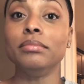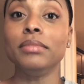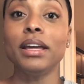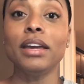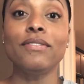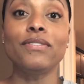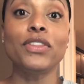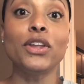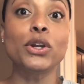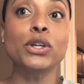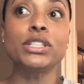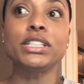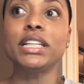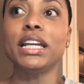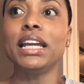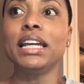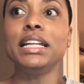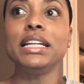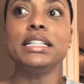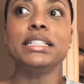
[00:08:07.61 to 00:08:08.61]
If there's
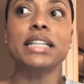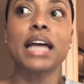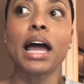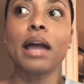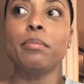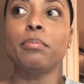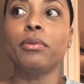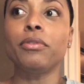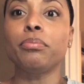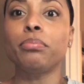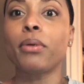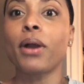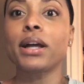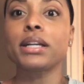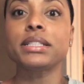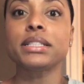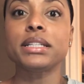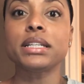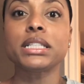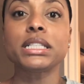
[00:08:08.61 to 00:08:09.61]
any type of
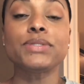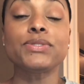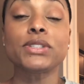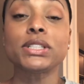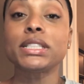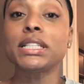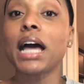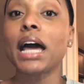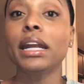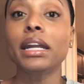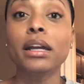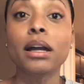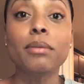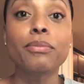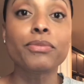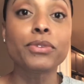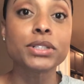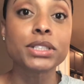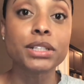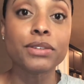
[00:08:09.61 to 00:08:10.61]
process for signing
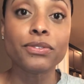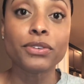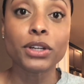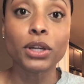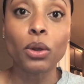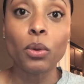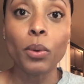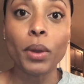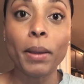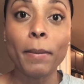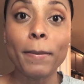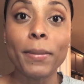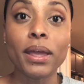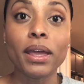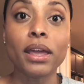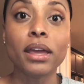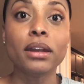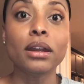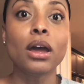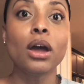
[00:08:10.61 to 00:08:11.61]
up for different
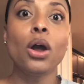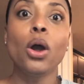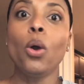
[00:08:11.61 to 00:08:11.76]
equipment,